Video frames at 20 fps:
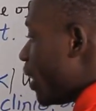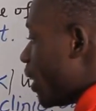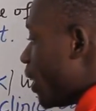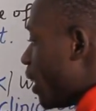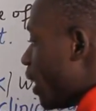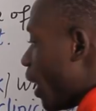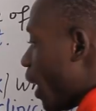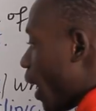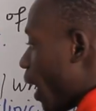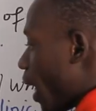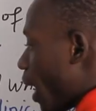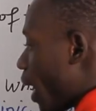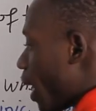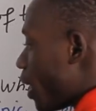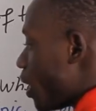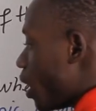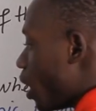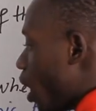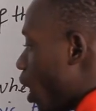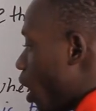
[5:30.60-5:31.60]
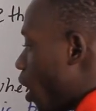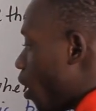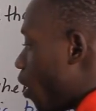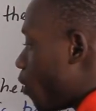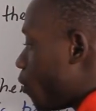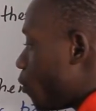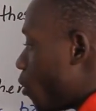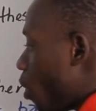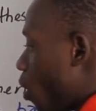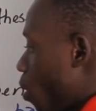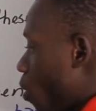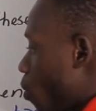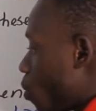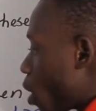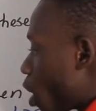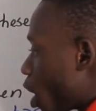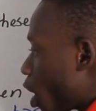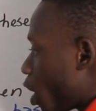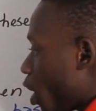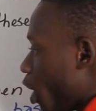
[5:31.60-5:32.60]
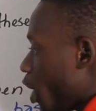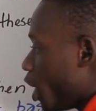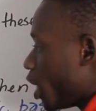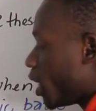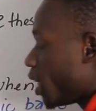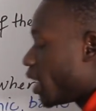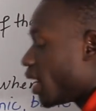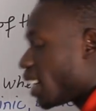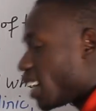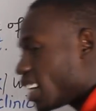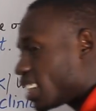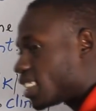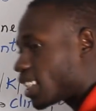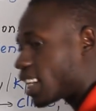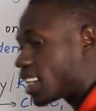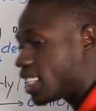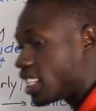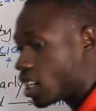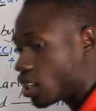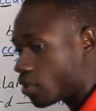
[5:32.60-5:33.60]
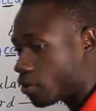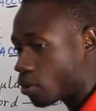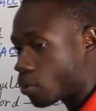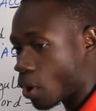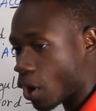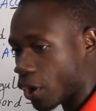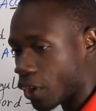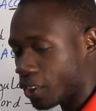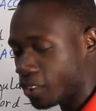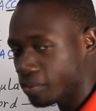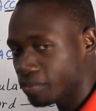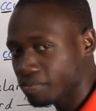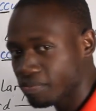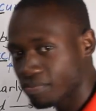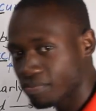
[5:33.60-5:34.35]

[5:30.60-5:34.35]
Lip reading: the end of a word. Is at the end of a word.